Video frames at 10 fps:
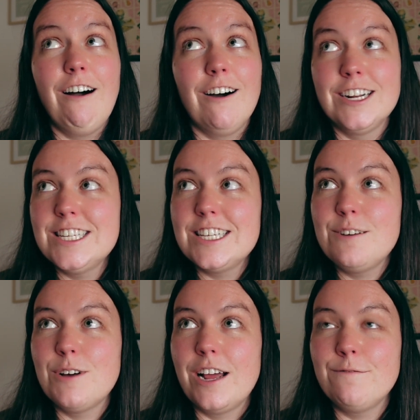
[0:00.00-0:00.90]
honestly,
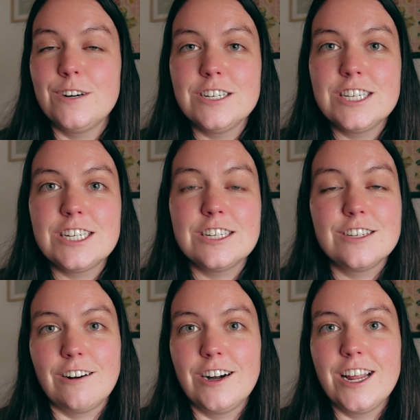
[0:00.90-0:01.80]
when I first
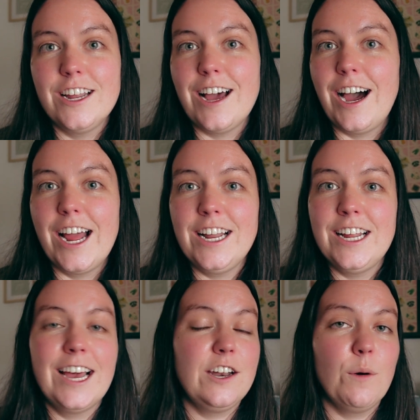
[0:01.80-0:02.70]
started, I
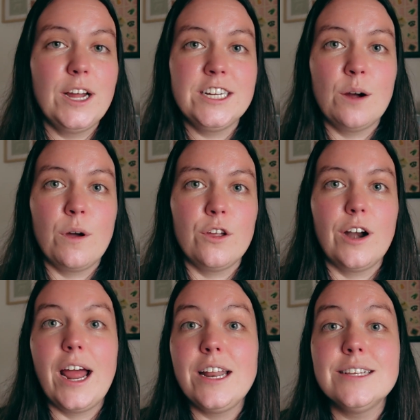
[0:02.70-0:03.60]
had no idea whether any